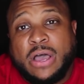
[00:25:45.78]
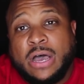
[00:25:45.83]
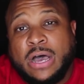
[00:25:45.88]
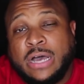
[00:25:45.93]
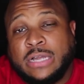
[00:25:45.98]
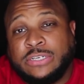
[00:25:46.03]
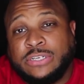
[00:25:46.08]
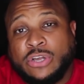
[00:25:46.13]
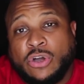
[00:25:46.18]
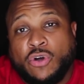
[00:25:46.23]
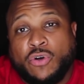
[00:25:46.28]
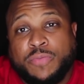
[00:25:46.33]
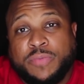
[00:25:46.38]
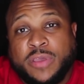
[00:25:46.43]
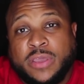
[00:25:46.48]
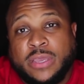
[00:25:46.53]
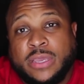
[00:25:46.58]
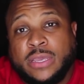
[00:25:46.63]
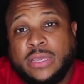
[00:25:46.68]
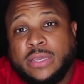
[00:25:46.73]

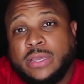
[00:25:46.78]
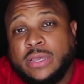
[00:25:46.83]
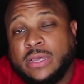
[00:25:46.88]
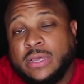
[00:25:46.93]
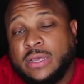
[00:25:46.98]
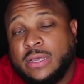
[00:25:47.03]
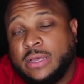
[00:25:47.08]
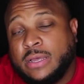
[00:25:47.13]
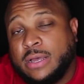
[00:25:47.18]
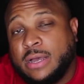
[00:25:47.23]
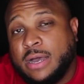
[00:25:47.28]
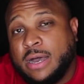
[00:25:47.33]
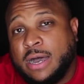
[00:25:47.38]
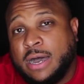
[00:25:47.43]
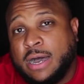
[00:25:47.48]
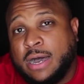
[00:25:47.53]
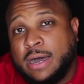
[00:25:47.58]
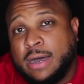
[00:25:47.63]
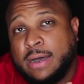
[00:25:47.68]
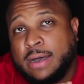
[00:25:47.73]
Adobe
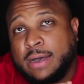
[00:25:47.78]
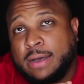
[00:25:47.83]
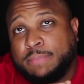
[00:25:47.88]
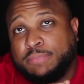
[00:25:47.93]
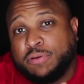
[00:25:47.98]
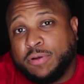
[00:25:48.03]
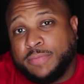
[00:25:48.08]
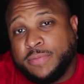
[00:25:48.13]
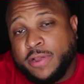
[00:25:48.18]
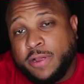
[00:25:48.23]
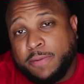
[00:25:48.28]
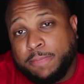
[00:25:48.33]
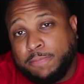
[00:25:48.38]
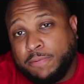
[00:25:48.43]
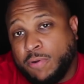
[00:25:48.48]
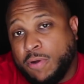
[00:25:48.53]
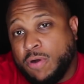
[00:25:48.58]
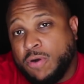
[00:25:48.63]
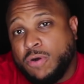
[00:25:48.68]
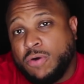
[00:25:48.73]
Premiere
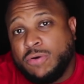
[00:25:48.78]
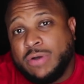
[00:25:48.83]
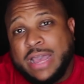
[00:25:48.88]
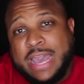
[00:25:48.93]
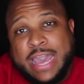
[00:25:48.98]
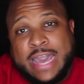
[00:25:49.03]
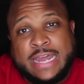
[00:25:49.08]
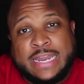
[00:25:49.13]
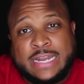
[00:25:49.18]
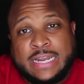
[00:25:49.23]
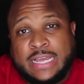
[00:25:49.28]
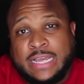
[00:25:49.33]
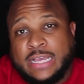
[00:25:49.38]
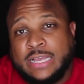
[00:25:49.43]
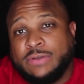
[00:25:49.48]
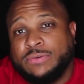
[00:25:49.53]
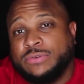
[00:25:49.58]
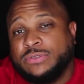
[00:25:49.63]
Pro editing.